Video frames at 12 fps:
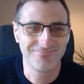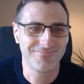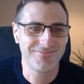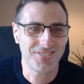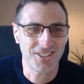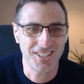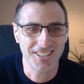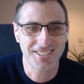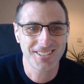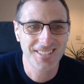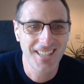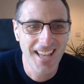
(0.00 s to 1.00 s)
She
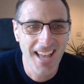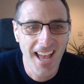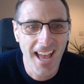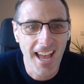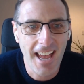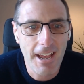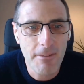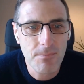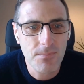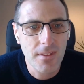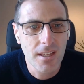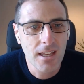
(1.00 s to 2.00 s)
is.
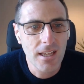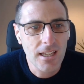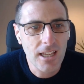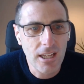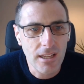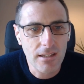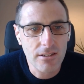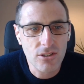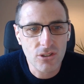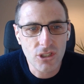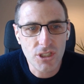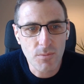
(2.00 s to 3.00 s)

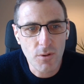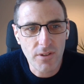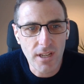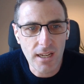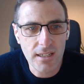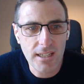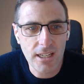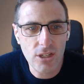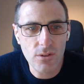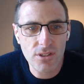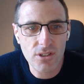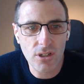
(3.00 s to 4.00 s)
So just moving on, can
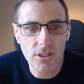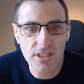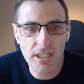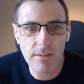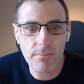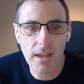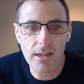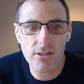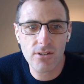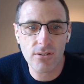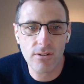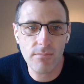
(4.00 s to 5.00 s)
you discuss any
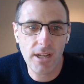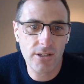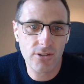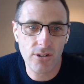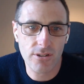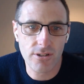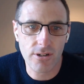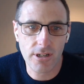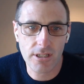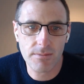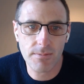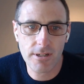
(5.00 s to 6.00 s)
mentors or
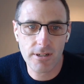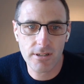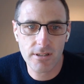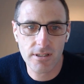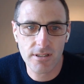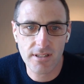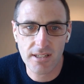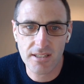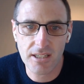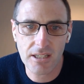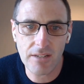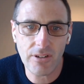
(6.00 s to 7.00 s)
experiences that
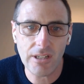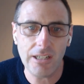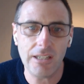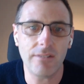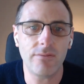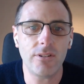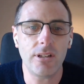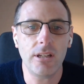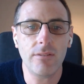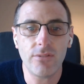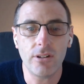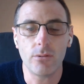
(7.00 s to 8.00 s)
significantly
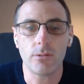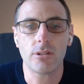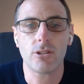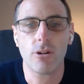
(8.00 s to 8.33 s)
influenced your